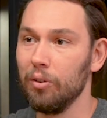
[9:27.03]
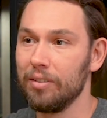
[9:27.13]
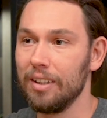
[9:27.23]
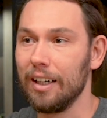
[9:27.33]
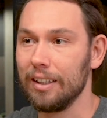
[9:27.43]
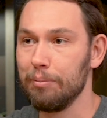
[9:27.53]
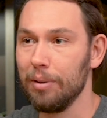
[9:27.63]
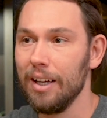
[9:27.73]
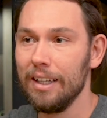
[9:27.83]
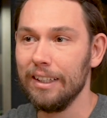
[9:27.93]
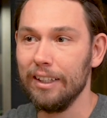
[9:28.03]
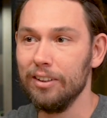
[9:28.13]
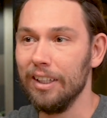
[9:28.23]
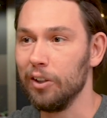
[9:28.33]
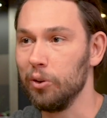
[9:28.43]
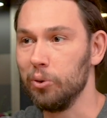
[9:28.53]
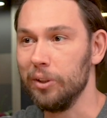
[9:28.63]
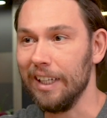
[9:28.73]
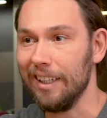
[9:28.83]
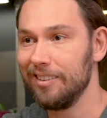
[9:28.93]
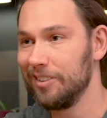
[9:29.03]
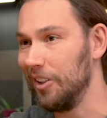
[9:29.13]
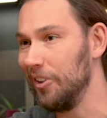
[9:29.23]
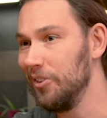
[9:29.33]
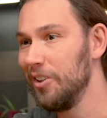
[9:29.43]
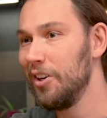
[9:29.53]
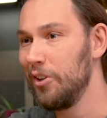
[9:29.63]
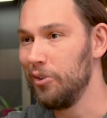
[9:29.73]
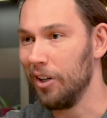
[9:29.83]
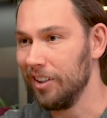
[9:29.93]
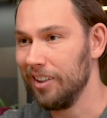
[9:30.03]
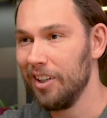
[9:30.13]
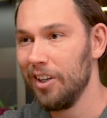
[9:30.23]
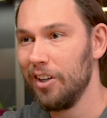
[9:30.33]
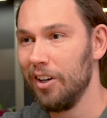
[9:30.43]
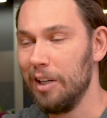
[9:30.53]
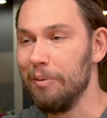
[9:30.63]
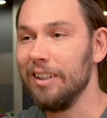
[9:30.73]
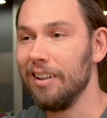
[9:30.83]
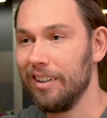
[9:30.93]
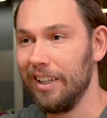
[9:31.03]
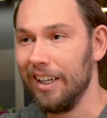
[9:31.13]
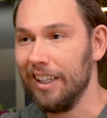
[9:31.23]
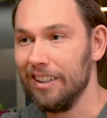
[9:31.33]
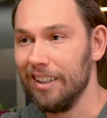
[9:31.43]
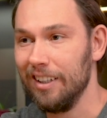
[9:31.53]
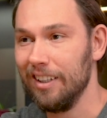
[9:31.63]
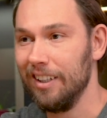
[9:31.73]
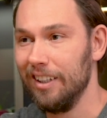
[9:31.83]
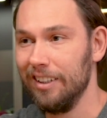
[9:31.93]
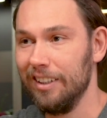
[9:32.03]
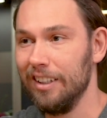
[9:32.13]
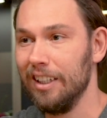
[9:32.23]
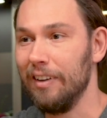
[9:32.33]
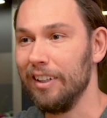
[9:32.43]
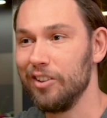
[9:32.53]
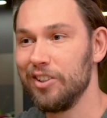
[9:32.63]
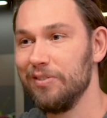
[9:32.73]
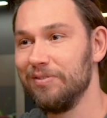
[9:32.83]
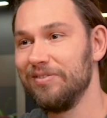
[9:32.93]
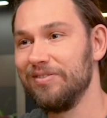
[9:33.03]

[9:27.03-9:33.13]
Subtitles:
startup, they are not doing that. So you're immediately in advantage.